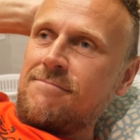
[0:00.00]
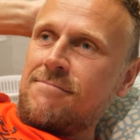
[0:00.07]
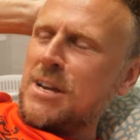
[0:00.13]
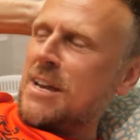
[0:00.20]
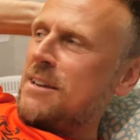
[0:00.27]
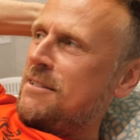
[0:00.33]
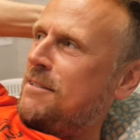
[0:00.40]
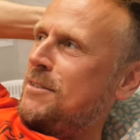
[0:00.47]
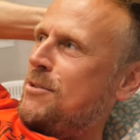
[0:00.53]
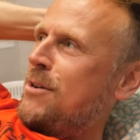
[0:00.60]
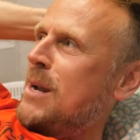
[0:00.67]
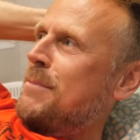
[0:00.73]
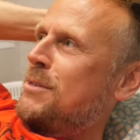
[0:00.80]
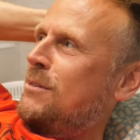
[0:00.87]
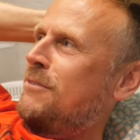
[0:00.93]
Okay, it's
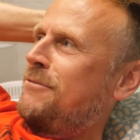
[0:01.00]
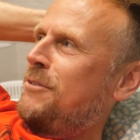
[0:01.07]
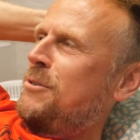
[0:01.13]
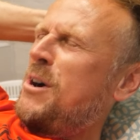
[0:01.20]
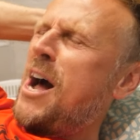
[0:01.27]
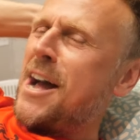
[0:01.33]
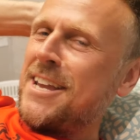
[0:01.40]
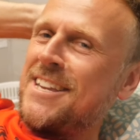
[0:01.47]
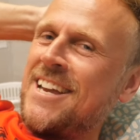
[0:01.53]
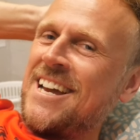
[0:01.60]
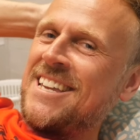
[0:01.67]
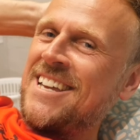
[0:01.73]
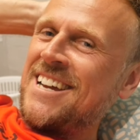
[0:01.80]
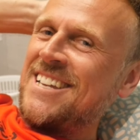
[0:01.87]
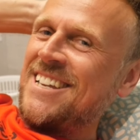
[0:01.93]
gone up to a 4. Ay,
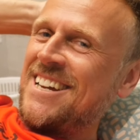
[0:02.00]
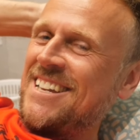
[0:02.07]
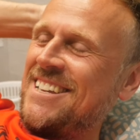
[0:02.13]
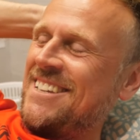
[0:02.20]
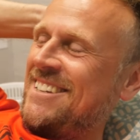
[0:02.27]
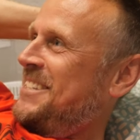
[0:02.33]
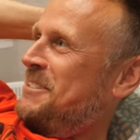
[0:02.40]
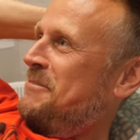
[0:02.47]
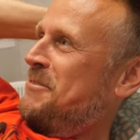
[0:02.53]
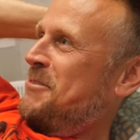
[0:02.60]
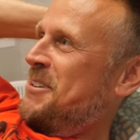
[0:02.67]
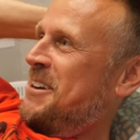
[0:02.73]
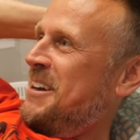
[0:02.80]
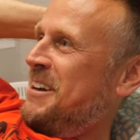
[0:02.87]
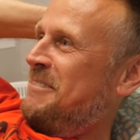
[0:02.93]
ay, ay, ay. That's a
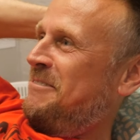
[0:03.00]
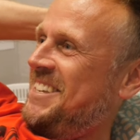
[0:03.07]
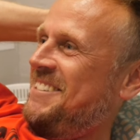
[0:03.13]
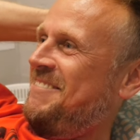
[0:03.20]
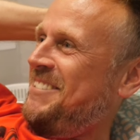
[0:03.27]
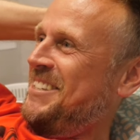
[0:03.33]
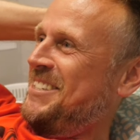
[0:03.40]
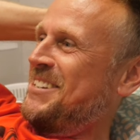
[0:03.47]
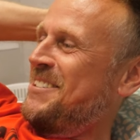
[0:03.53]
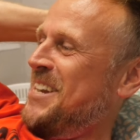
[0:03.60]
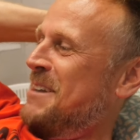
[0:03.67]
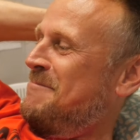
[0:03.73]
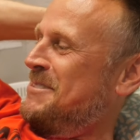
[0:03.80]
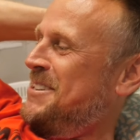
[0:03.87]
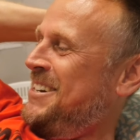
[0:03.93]
4.5. You've just gone up a